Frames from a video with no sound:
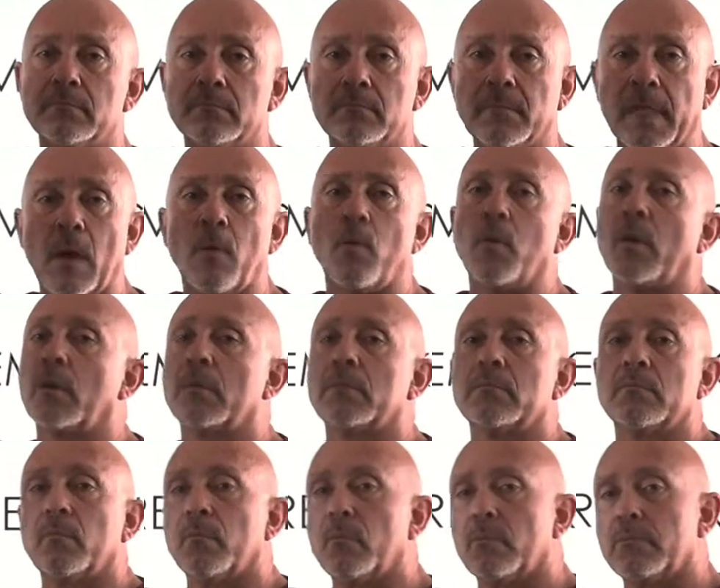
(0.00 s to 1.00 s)
network
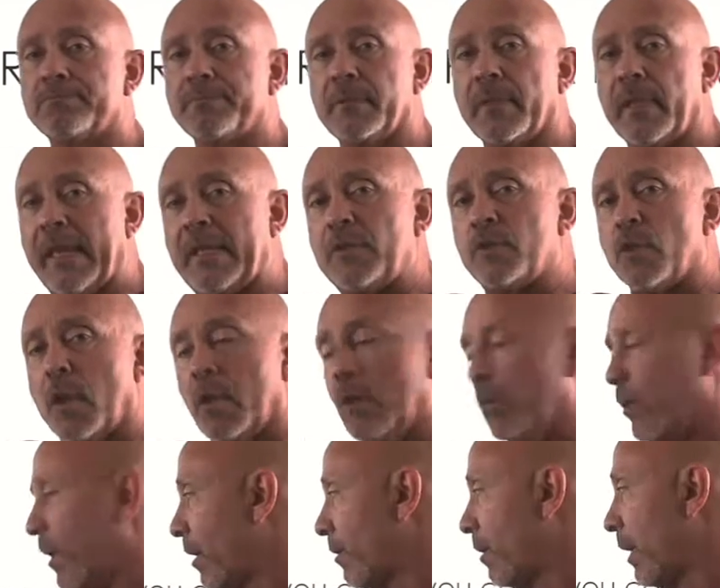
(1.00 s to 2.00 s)
HR,
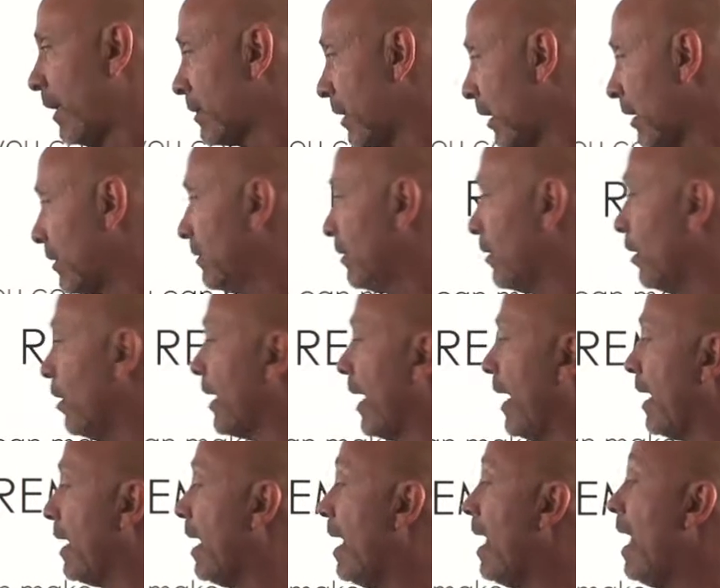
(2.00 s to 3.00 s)
whatever I said,
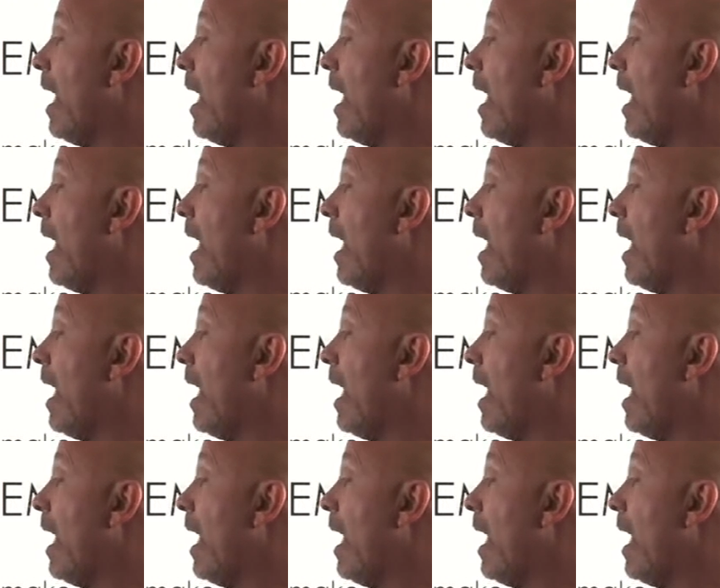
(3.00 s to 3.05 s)
okay?